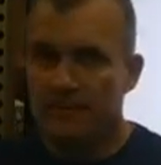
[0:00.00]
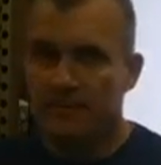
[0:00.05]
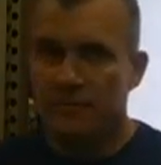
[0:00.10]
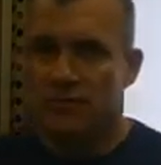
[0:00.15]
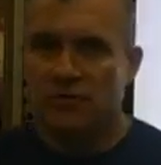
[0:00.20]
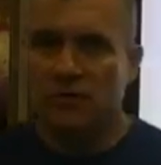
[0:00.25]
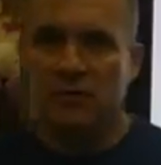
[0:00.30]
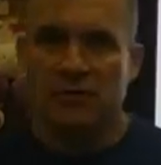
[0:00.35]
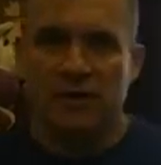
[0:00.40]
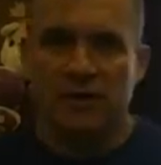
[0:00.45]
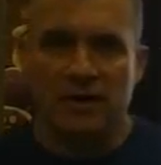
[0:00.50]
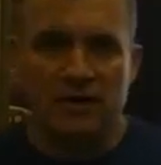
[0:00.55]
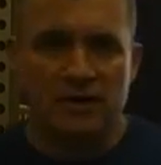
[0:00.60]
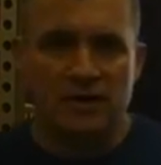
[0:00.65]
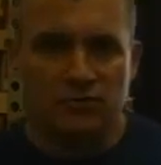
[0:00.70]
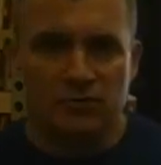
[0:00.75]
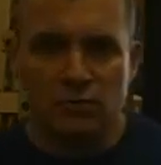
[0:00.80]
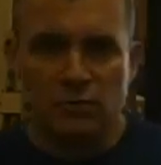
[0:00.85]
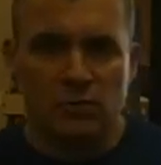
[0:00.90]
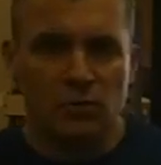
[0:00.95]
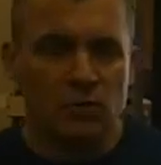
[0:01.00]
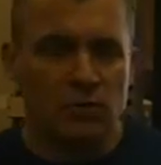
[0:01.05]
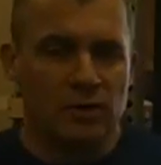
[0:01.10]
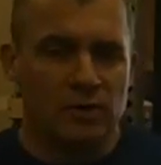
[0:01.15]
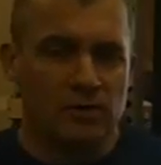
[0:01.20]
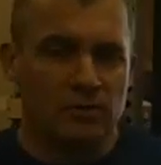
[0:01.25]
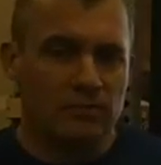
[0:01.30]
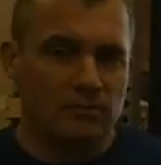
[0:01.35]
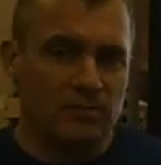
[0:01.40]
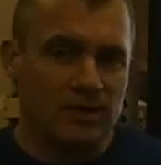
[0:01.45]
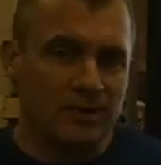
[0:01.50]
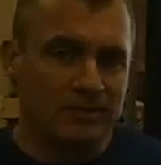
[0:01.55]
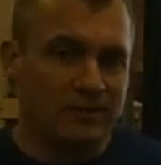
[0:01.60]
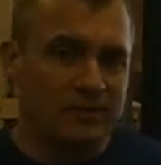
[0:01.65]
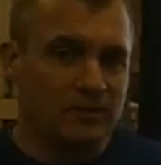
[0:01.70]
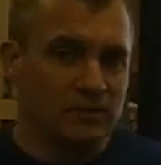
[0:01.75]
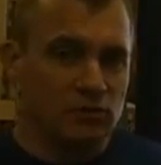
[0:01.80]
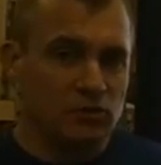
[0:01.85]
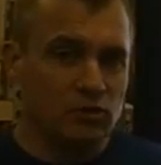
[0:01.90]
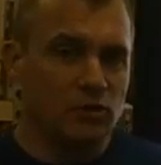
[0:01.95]
So again, here's one where maybe
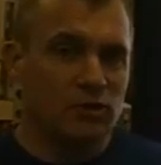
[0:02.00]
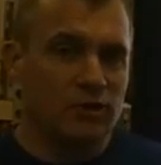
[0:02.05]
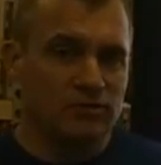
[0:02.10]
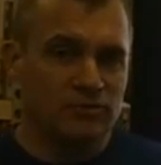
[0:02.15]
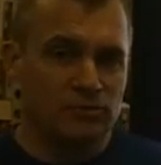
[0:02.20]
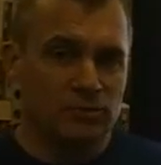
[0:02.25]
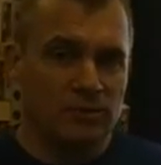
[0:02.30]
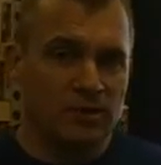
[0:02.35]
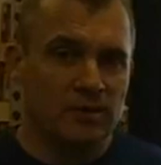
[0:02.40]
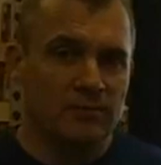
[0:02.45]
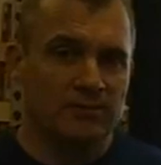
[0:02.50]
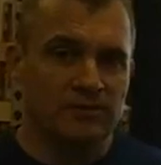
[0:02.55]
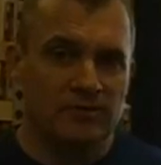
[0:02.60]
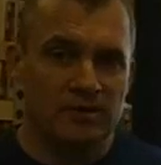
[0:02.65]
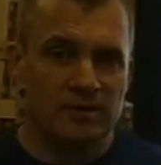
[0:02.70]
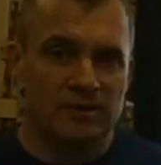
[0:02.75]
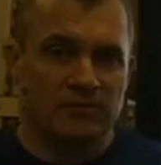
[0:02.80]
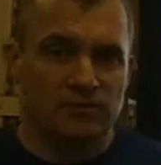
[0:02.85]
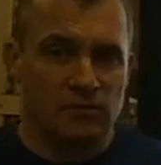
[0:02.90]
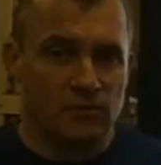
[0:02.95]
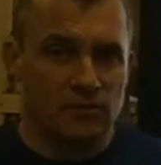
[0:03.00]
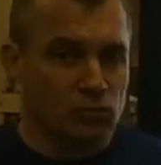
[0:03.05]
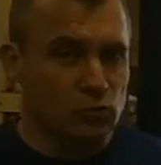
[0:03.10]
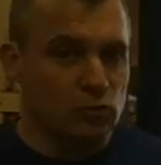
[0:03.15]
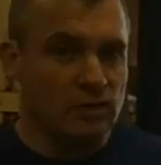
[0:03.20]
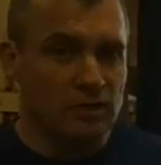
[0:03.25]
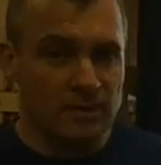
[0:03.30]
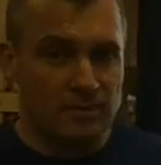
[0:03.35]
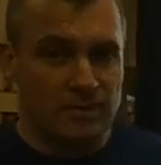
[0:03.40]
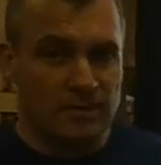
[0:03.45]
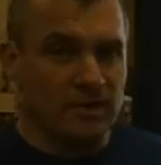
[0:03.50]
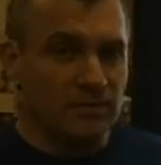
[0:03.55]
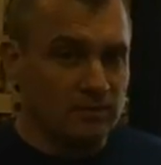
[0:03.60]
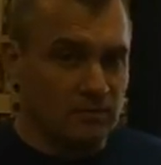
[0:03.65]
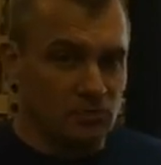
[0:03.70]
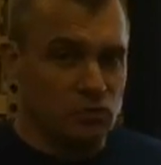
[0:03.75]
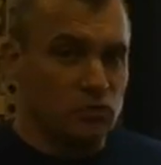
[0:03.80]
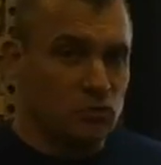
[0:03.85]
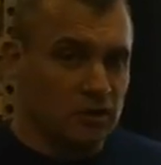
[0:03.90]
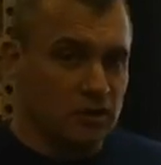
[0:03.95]
the new customer comes in. If you're really about
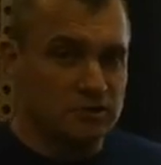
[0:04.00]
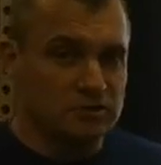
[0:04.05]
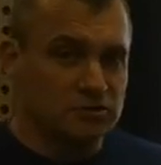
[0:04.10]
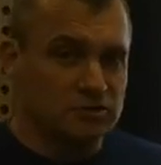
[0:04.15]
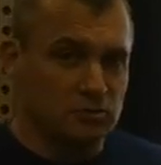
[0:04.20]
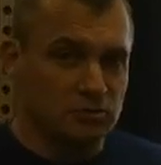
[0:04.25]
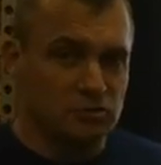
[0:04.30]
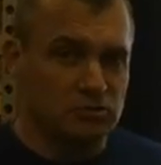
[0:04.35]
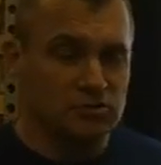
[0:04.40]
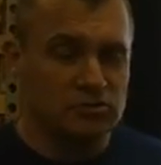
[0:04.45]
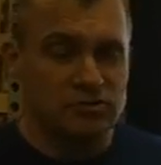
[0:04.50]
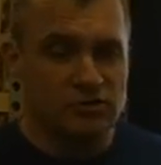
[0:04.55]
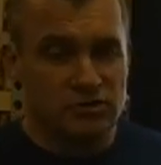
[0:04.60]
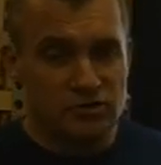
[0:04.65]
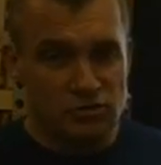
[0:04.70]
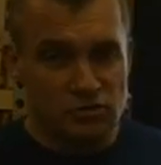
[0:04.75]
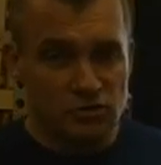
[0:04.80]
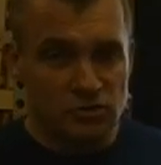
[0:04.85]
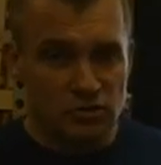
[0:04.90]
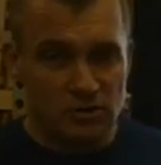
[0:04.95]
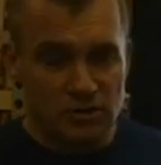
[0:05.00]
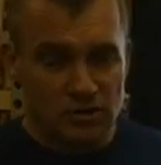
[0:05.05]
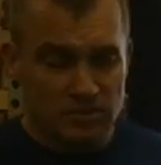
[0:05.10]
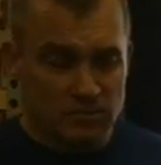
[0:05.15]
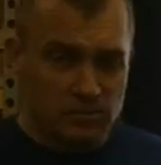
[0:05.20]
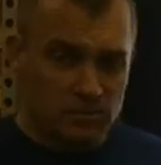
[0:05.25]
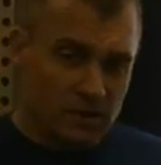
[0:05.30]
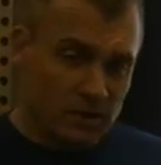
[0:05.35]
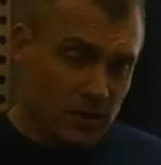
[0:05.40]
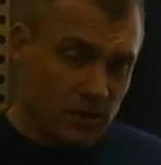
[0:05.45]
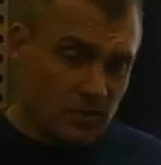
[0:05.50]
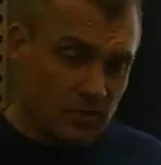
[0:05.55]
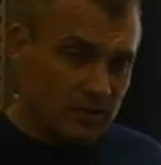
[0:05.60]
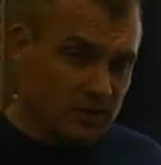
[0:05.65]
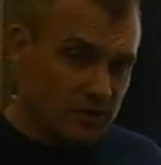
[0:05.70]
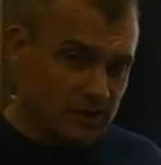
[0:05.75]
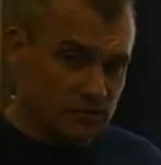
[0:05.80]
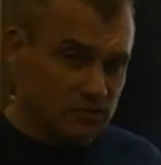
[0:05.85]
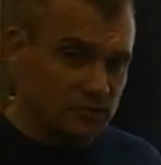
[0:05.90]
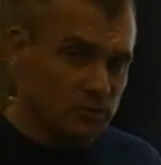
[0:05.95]
new customers, you can do a current
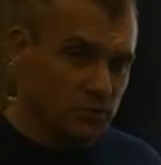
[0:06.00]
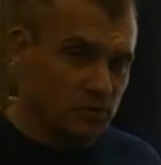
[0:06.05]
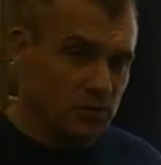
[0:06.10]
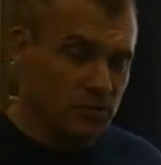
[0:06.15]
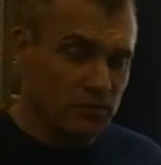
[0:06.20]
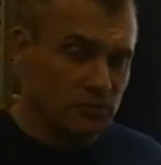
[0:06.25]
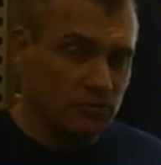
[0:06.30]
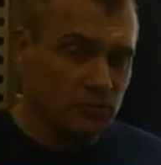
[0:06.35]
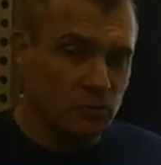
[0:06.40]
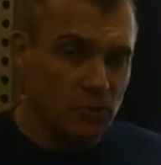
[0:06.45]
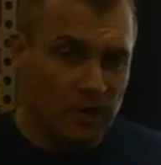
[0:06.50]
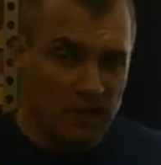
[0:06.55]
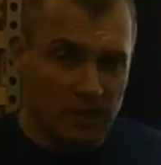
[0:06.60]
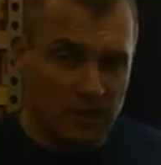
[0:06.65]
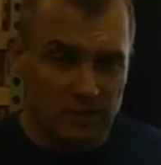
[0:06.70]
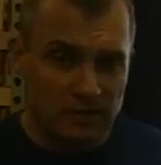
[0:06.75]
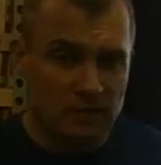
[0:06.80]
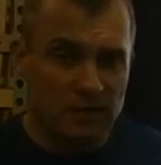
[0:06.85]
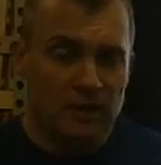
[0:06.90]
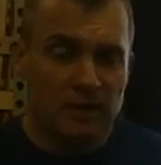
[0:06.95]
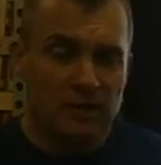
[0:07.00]
customer here as well.